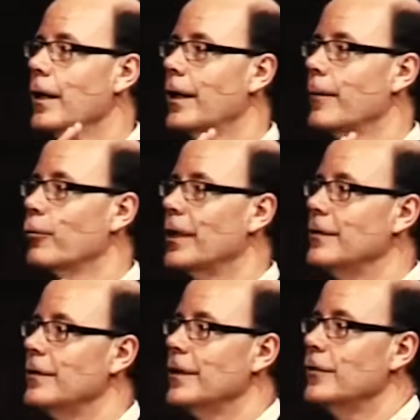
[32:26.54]
kept
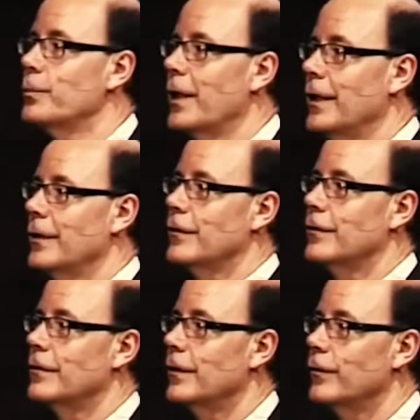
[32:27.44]
raising his pay to
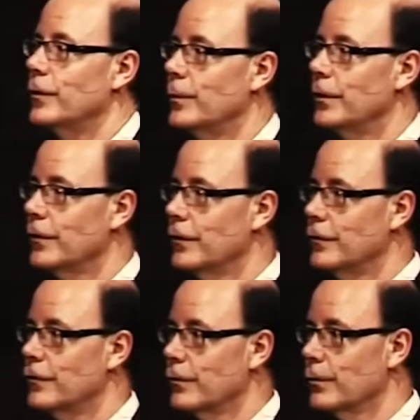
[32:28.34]
see if he'd be a good
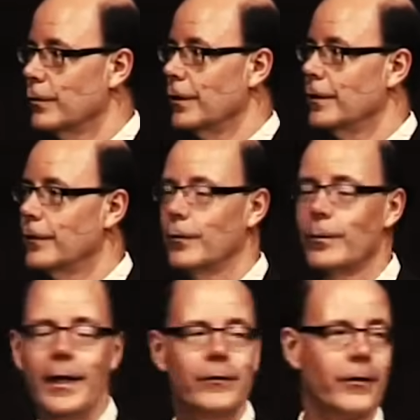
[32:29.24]
steward and give it
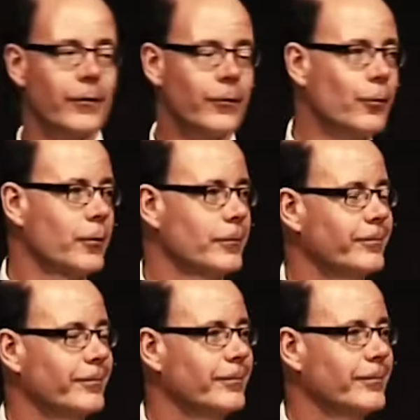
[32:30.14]
back to the Lord.
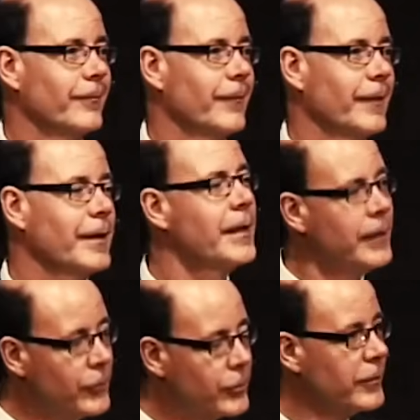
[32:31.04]
Isn't
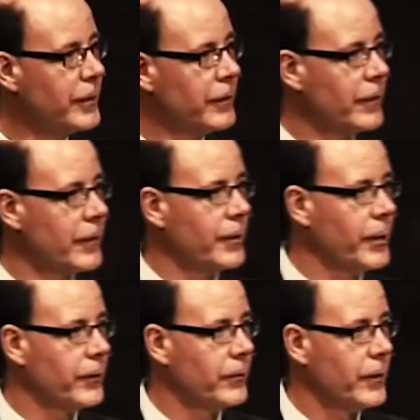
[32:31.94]
that interesting to think
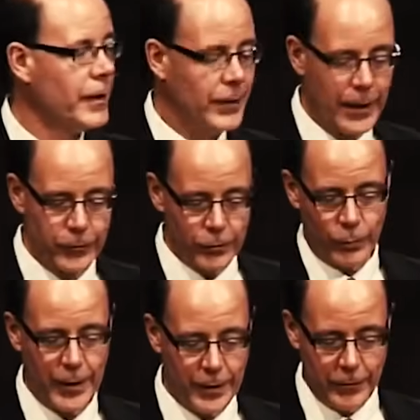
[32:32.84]
about? Not to
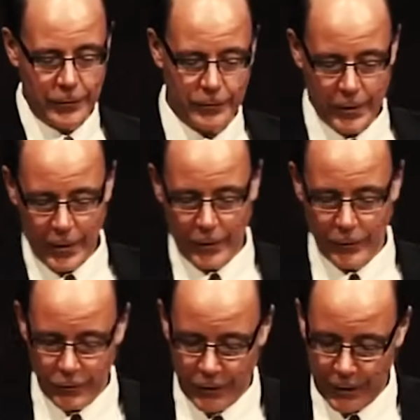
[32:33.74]
raise
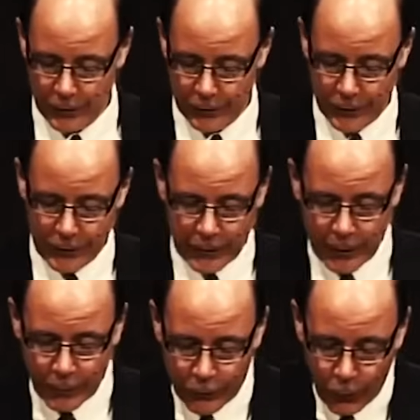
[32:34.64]
your standard of living.
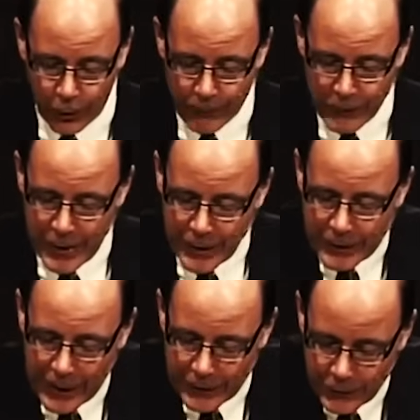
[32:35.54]
Number four,
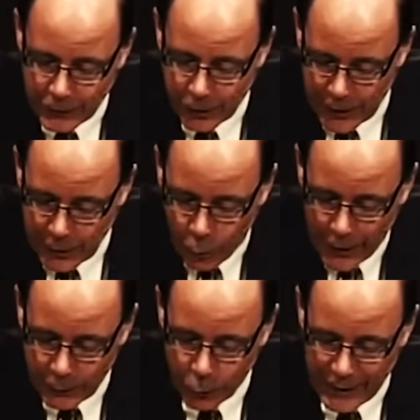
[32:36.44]
God doesn't look at
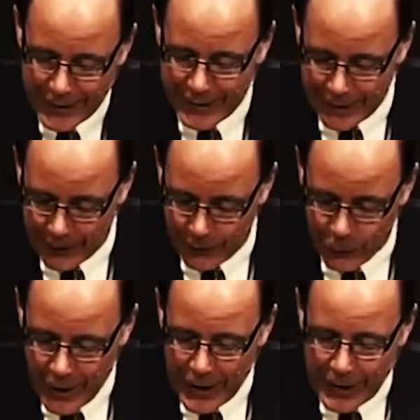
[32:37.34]
what we
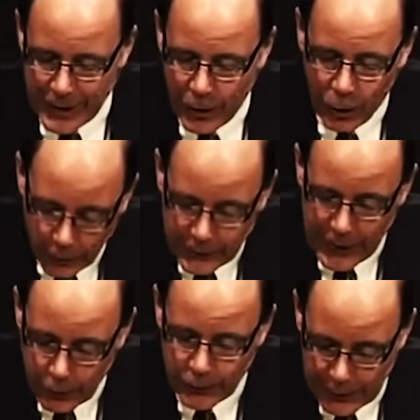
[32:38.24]
give,
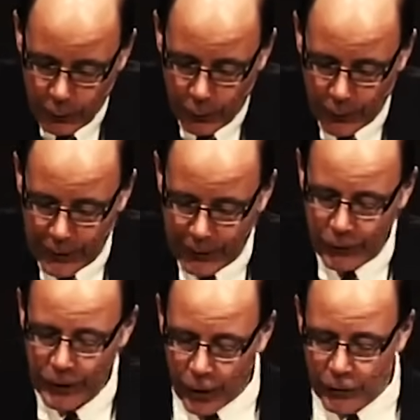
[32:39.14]
not only at what we give,
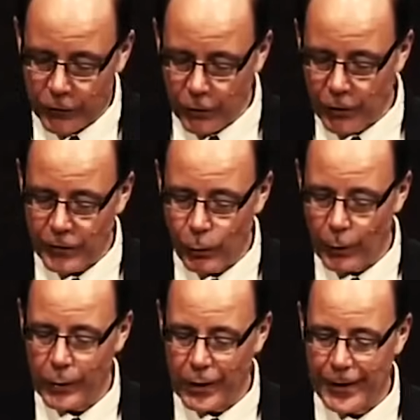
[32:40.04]
He also looks at
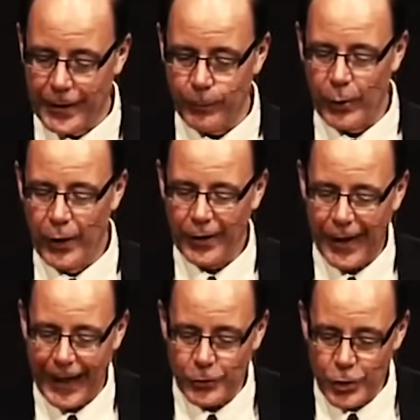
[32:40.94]
what we keep.
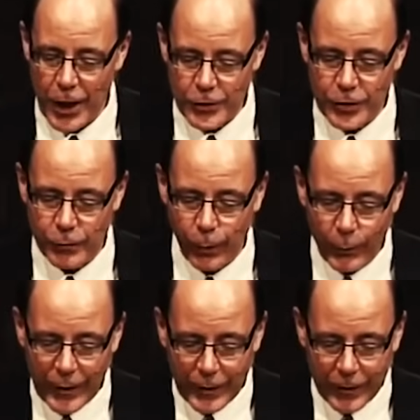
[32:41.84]
God judges
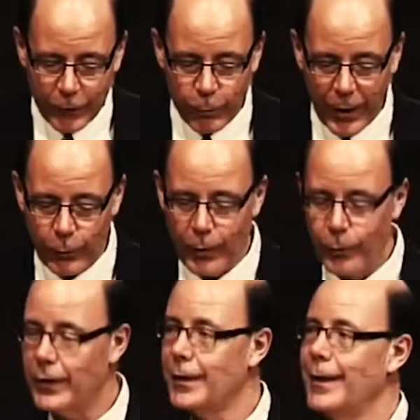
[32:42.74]
what we give by
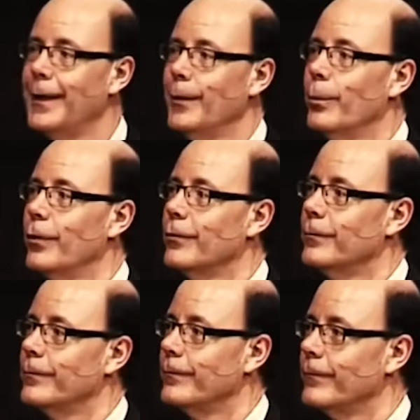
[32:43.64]
what we keep.
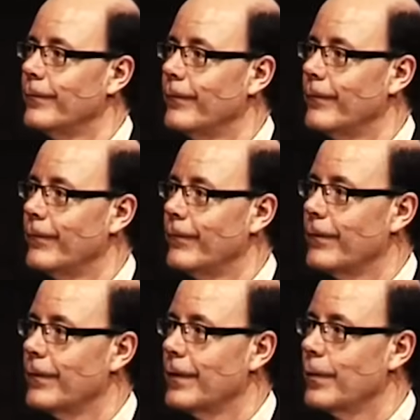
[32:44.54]

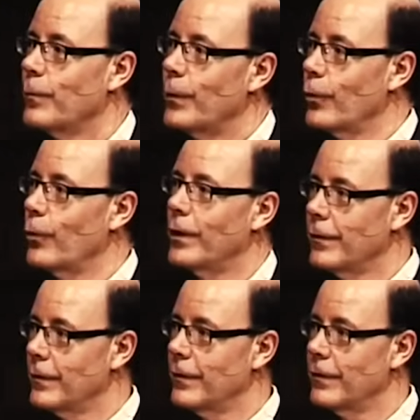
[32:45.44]
Remember
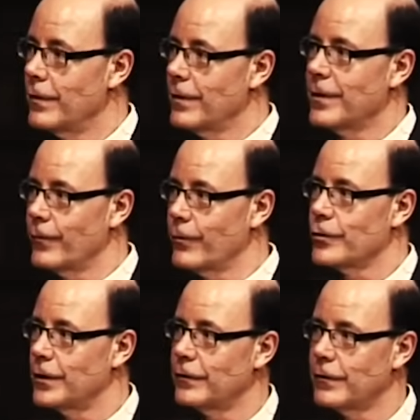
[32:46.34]
what the giver
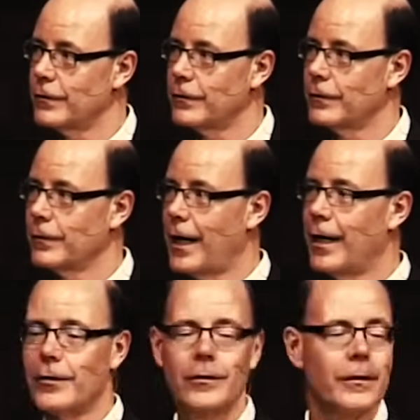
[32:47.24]
Jesus
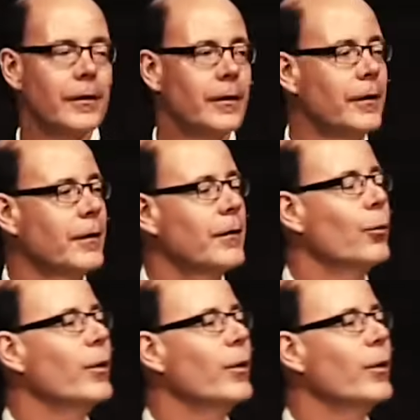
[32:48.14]
honored? The